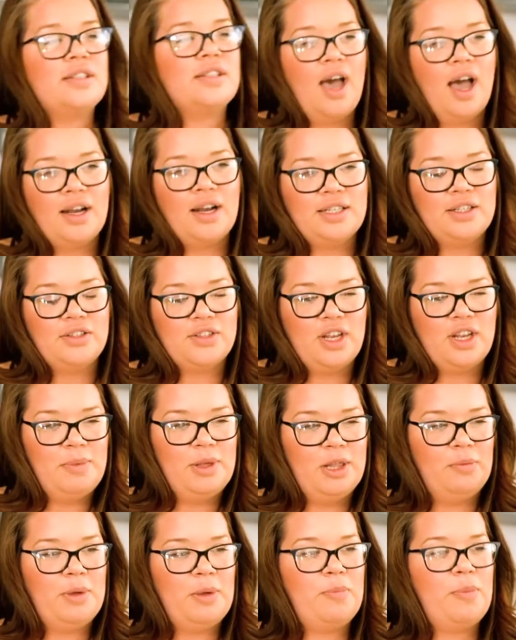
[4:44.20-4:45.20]
cocktail is going to be
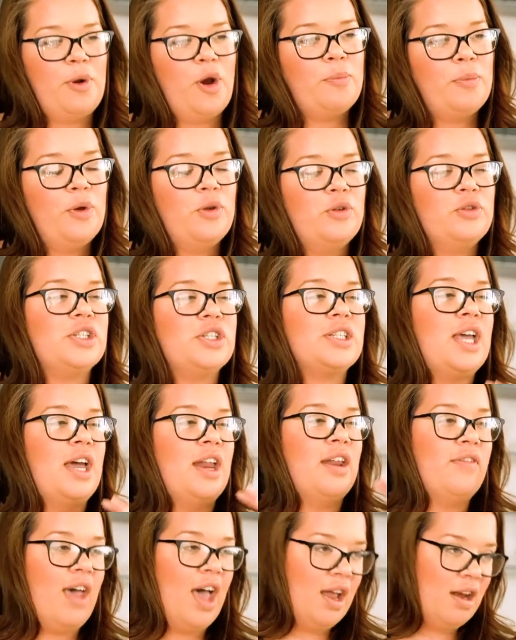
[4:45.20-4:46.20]
a little bit purple, just
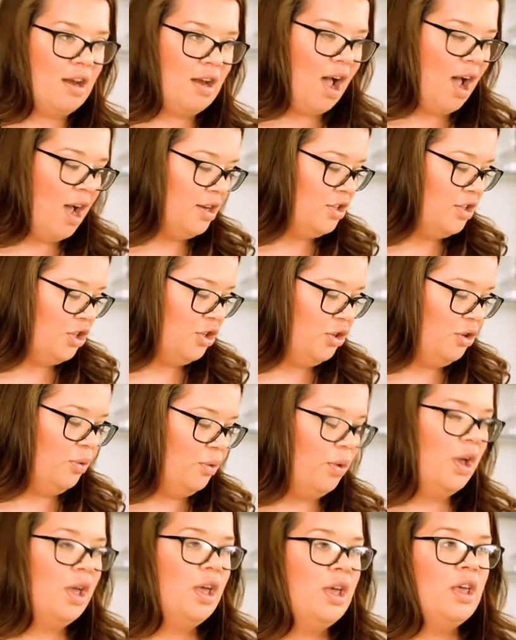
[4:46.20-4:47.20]
kind of a nod
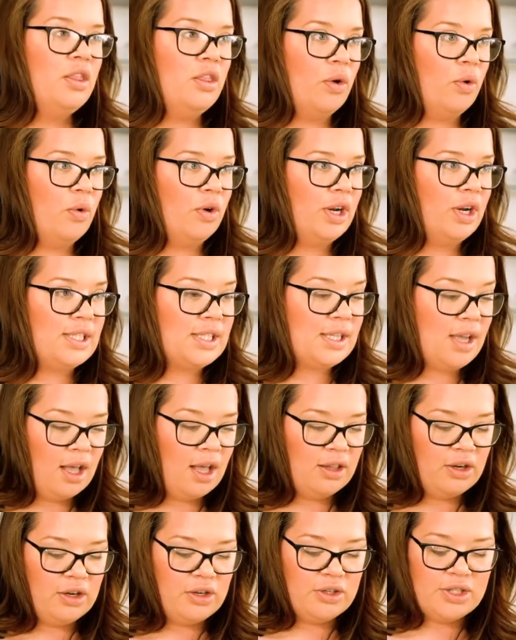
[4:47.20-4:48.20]
to the Hornets
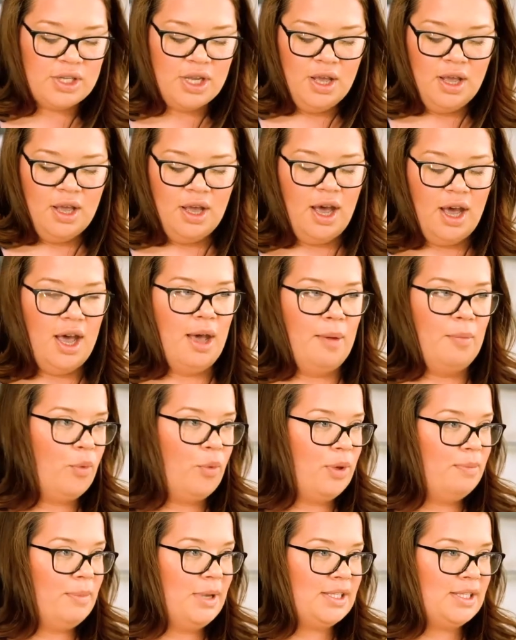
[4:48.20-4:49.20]
colors.
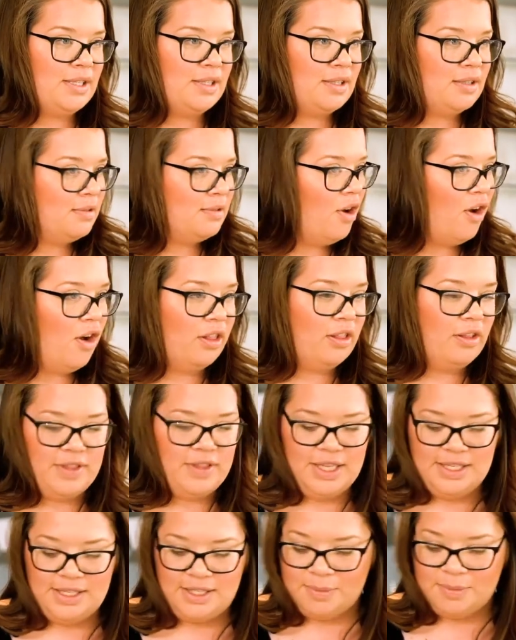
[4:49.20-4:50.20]
We miss all of
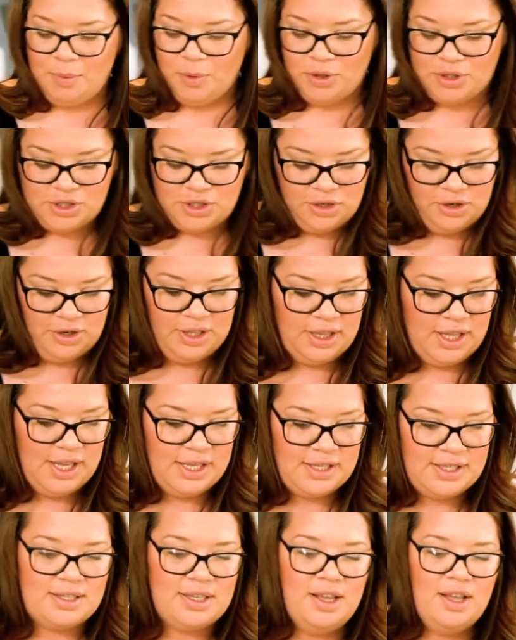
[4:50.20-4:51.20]
these sports during
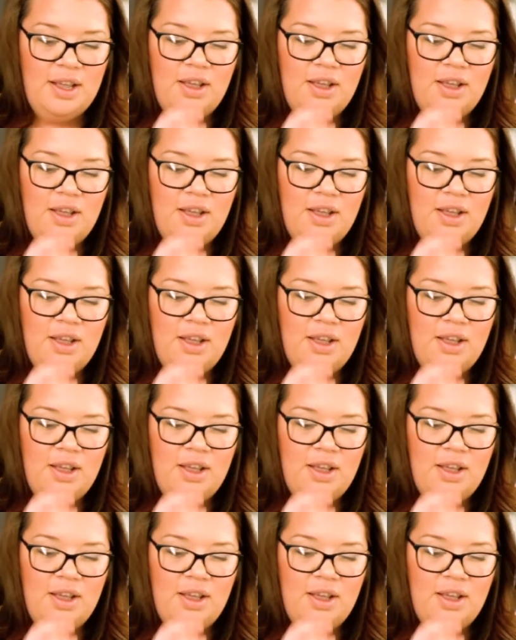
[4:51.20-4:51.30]
this